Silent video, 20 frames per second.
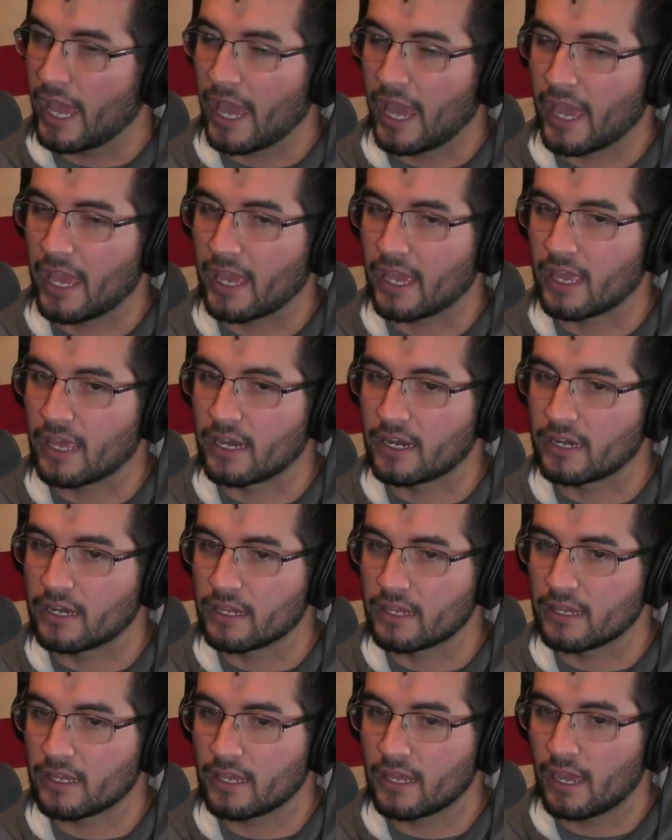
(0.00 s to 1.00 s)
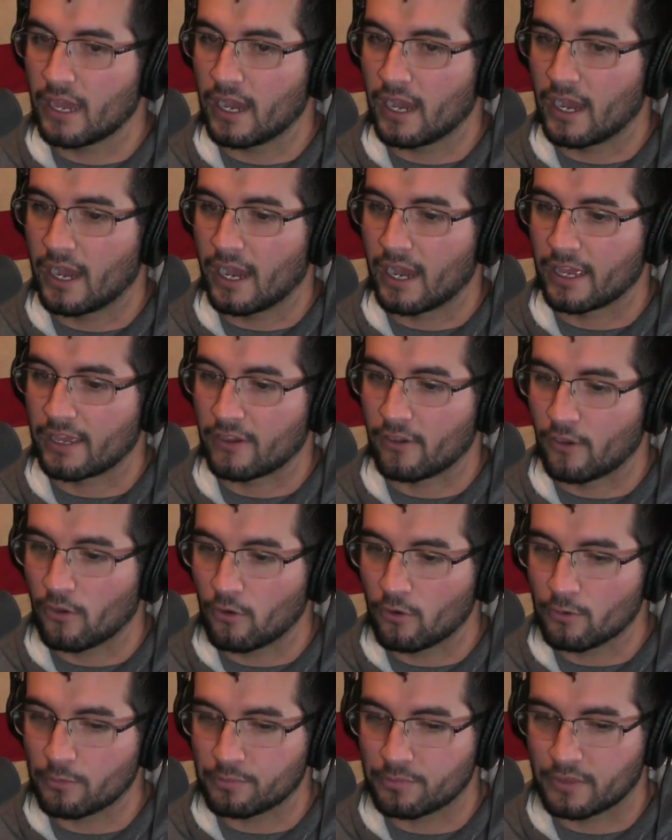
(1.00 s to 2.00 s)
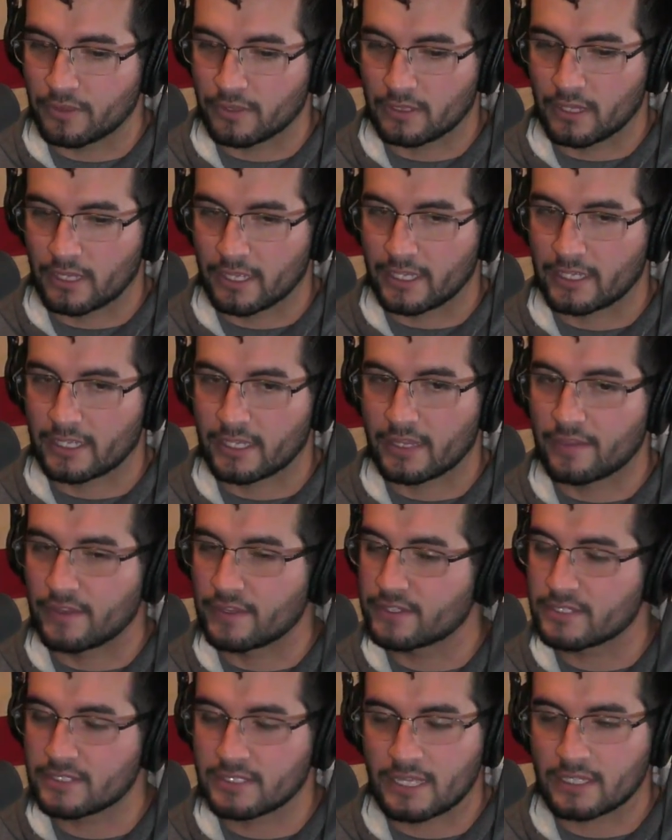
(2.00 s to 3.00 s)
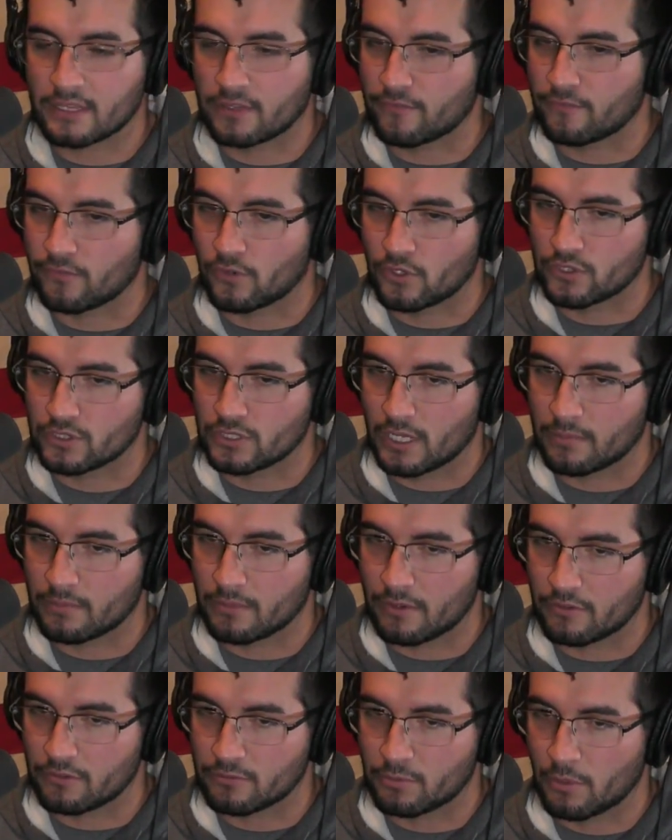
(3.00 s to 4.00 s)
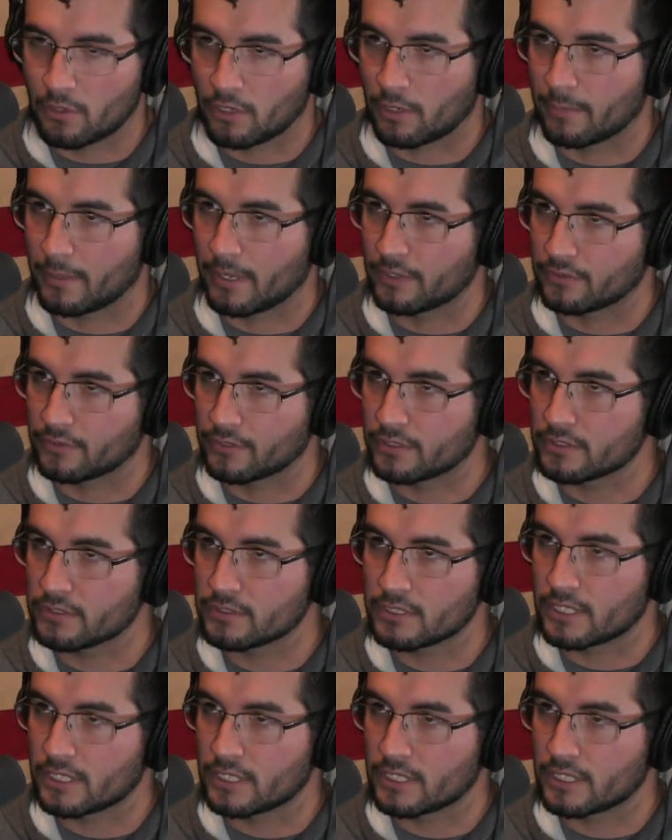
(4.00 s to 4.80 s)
And I hope that, like, and this is not the first time that I've spoken about this,